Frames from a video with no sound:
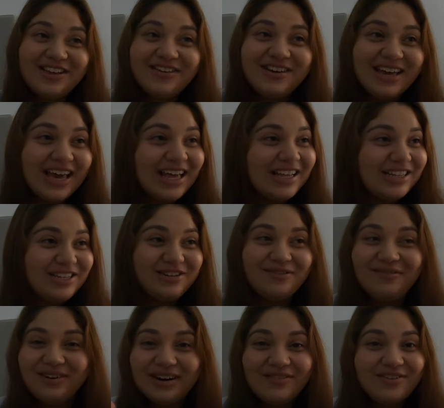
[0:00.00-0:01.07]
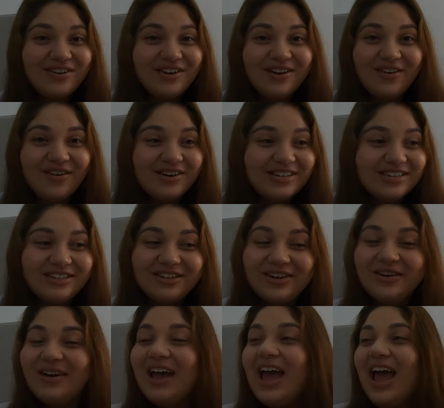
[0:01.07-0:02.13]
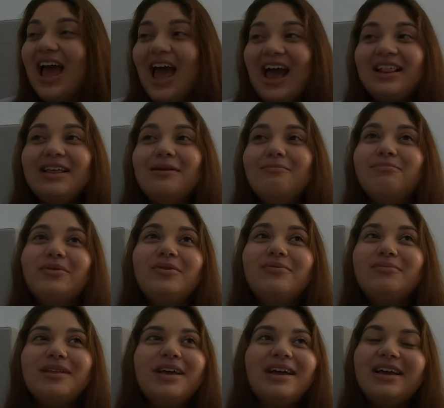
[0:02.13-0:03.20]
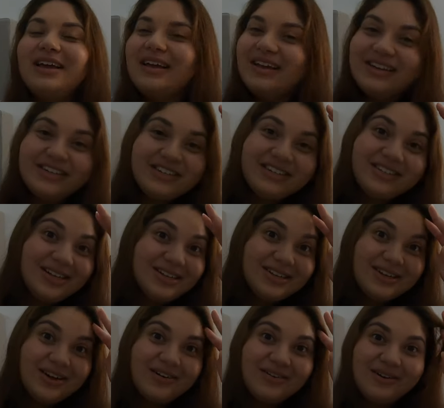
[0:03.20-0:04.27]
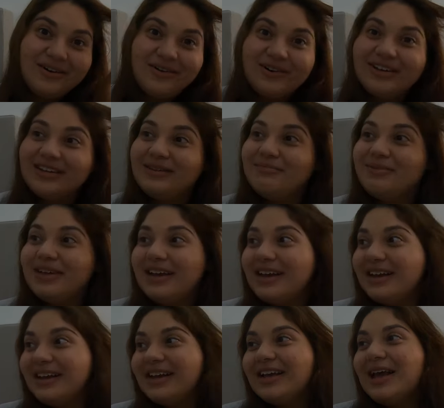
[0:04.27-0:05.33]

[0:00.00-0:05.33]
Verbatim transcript: and you get to whatever you're going to do and then boom like it just doesn't go according to plan